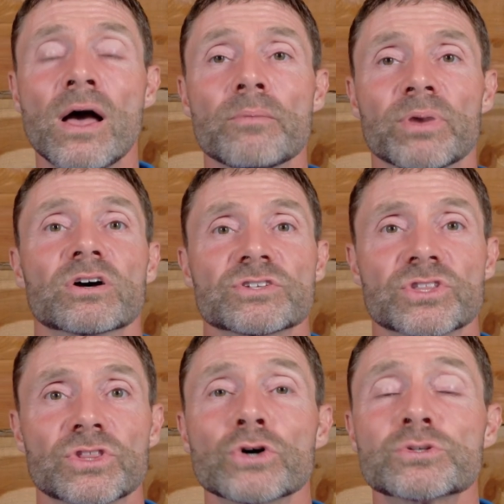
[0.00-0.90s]

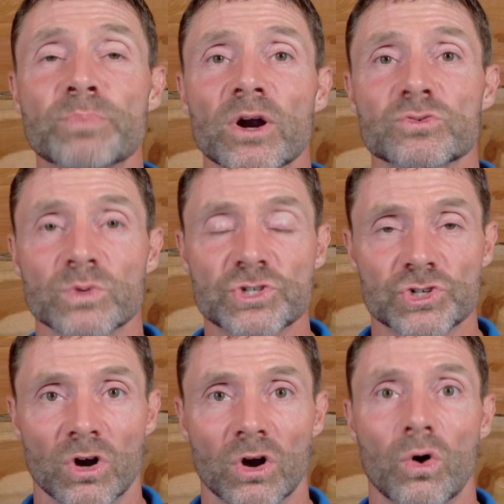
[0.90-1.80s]
because those birds would
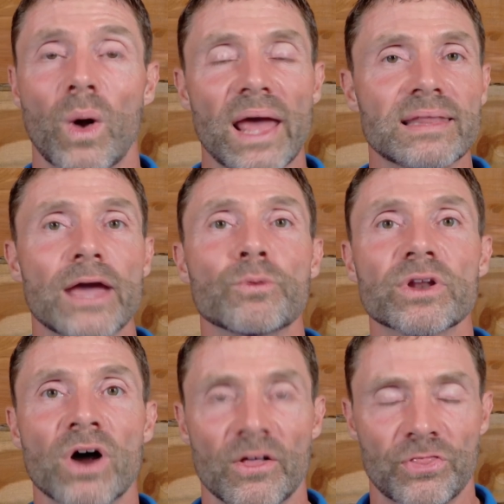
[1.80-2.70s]
struggle and they would
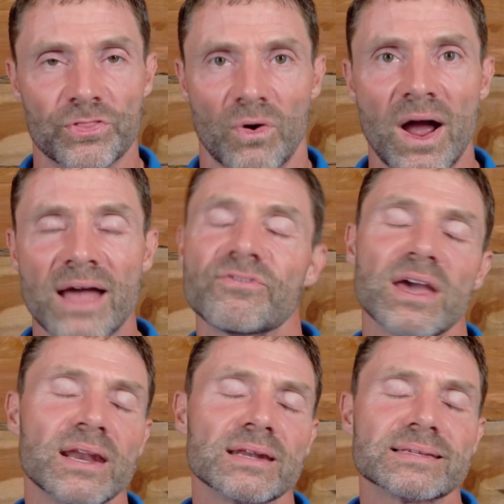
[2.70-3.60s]
not thrive.
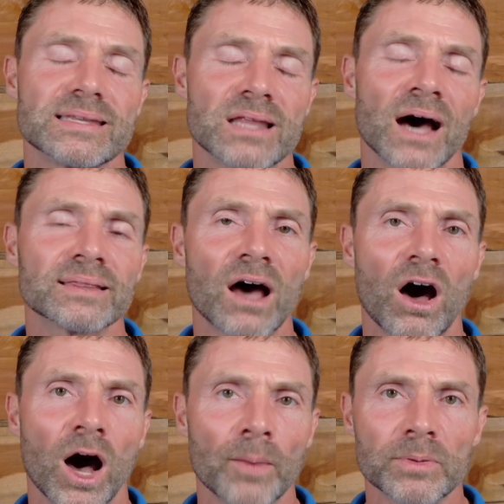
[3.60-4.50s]
And it is not the
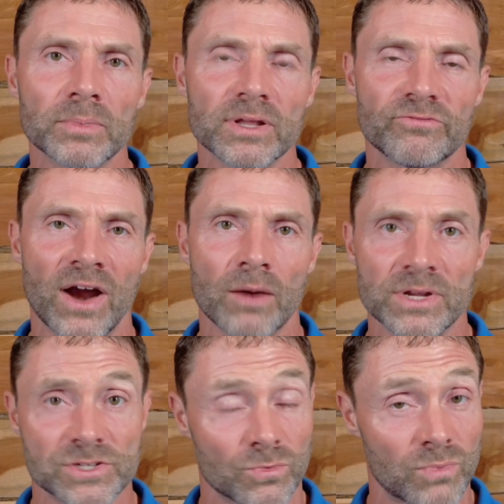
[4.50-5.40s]
optimal
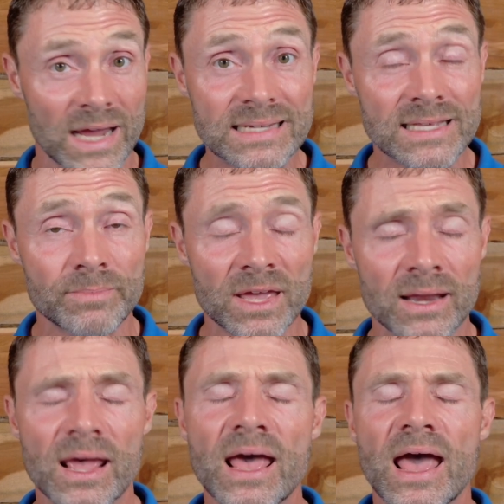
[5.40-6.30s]
environment to raise them
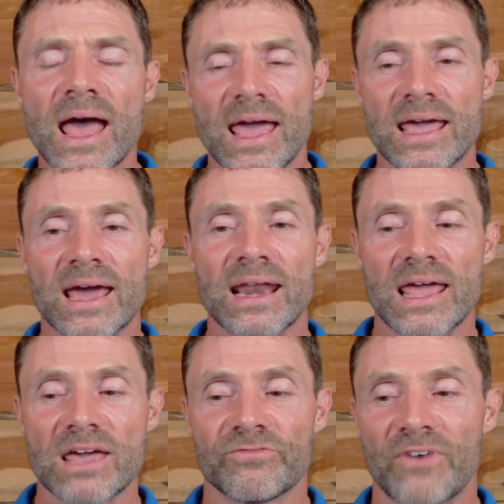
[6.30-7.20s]
in. And
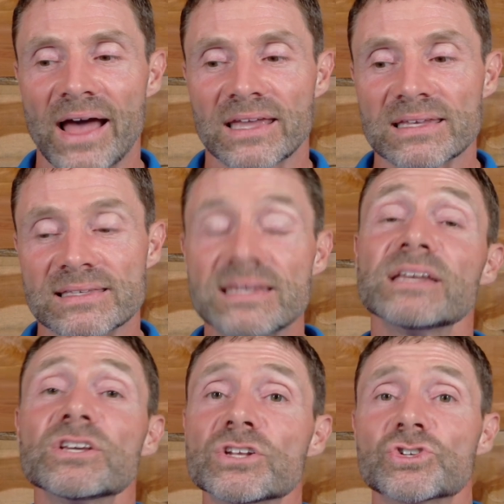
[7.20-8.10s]
if I
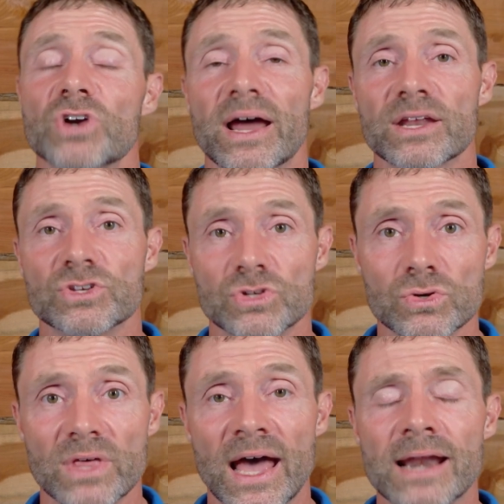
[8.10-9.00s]
continue to try to
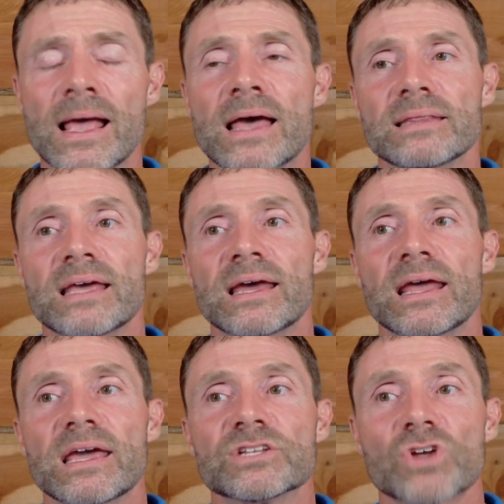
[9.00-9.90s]
do that, then
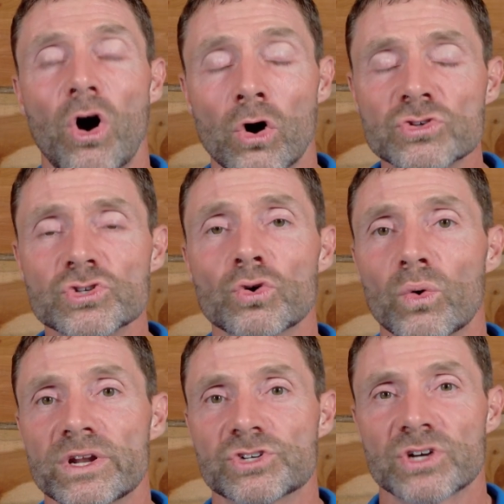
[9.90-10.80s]
it's also
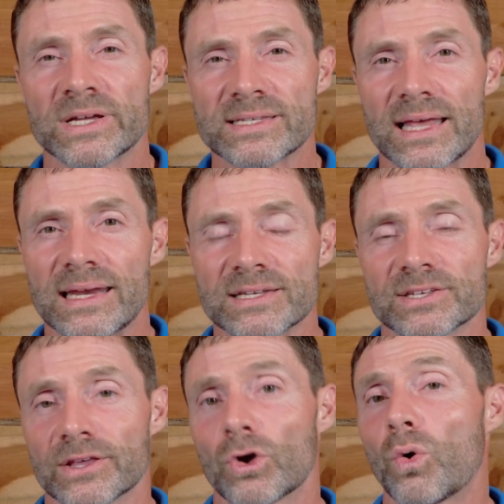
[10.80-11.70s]
going to translate into
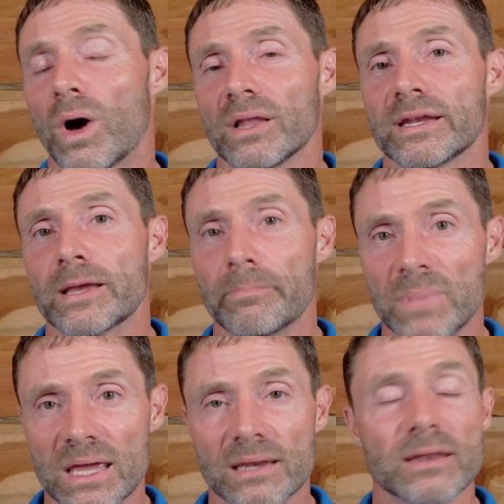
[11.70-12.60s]
the quality of
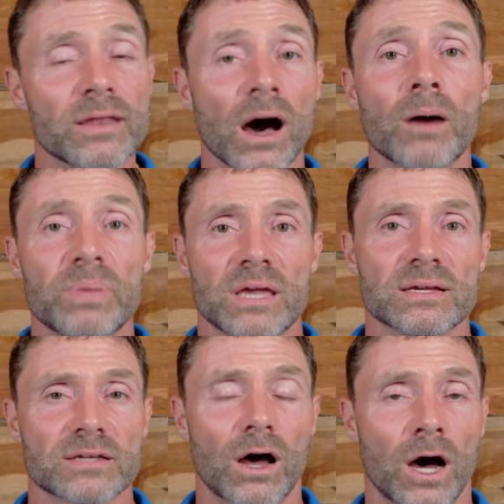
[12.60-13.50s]
meat not being
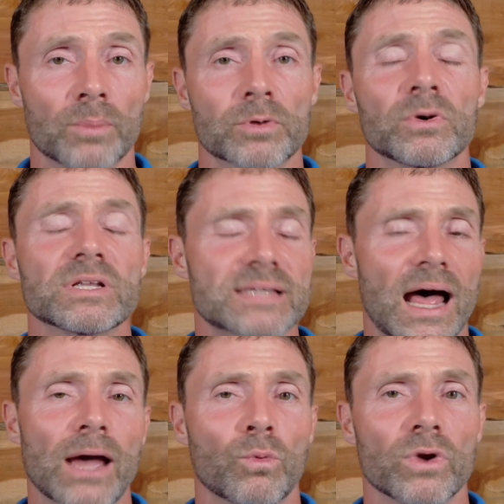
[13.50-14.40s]
as optimal as
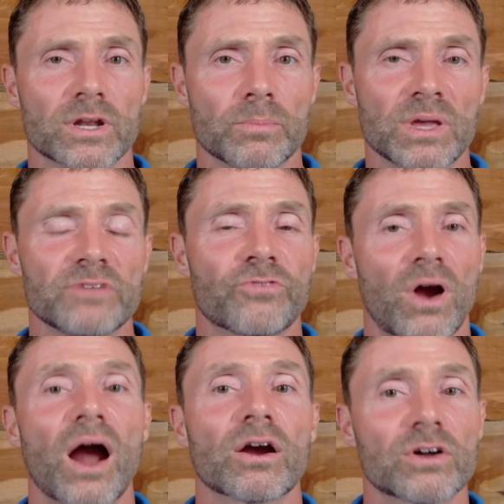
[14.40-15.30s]
I want it to be for
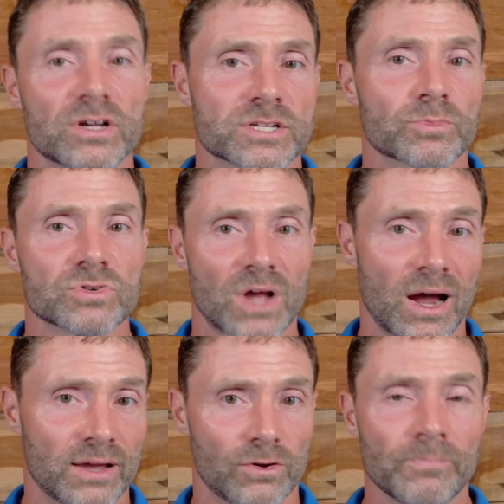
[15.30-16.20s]
our customers
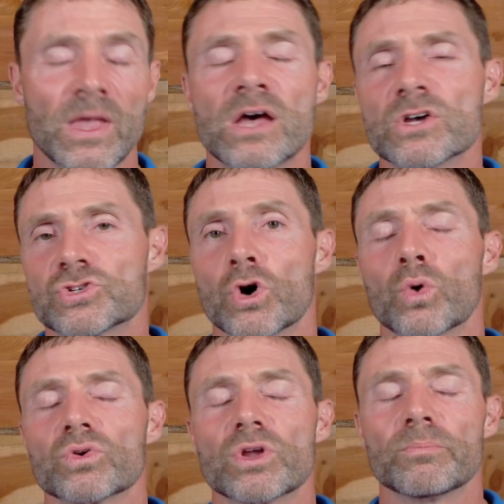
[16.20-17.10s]
either.
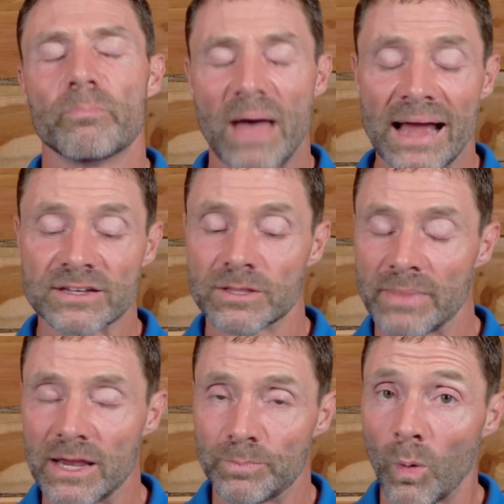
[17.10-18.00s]
So back to the
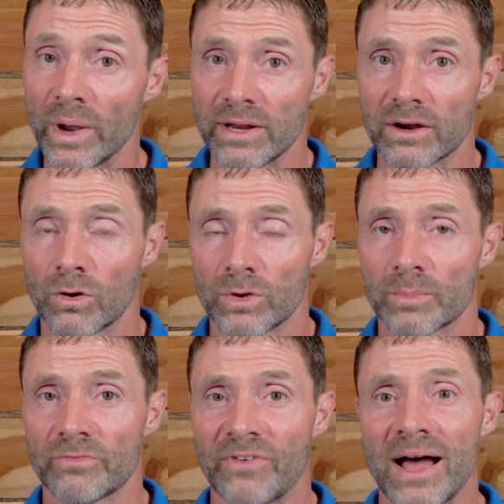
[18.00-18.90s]
main point here on
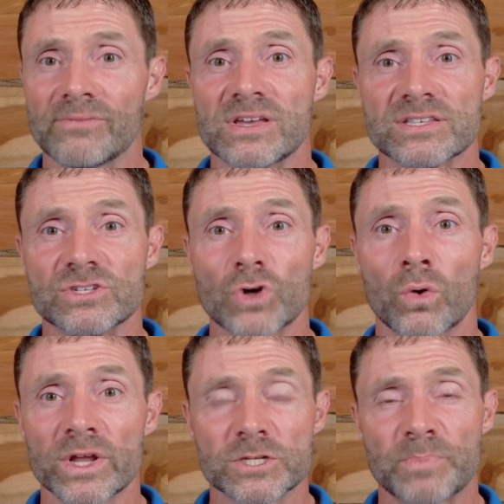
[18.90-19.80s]
number 5 is
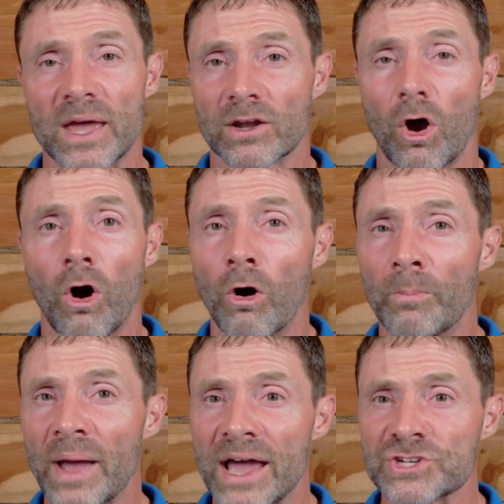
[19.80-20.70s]
don't expect all
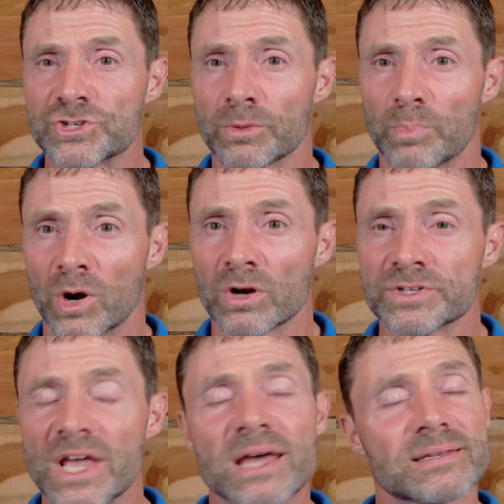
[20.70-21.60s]
pastured
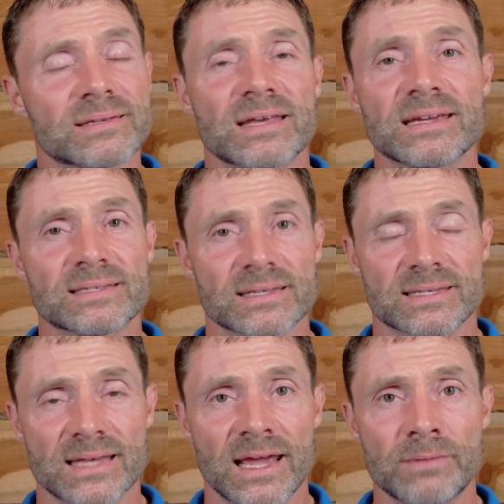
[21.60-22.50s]
birds to taste the
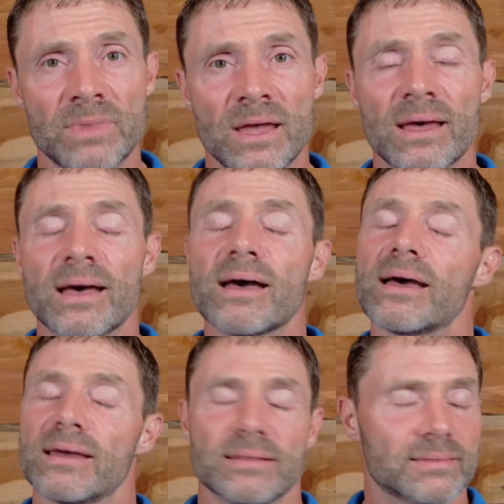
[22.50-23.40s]
same.
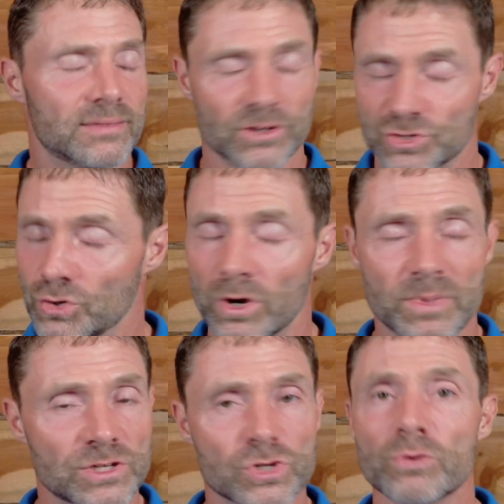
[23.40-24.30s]
There's going to
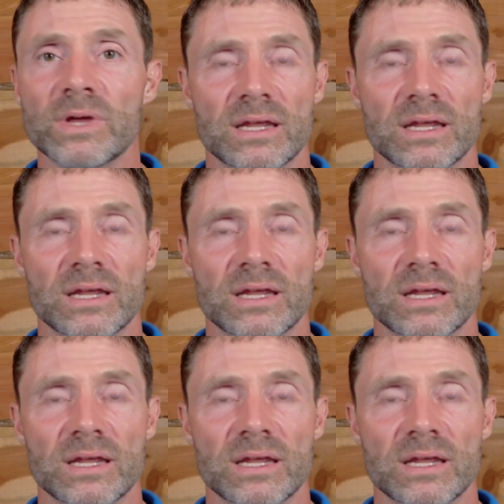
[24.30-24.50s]
be too many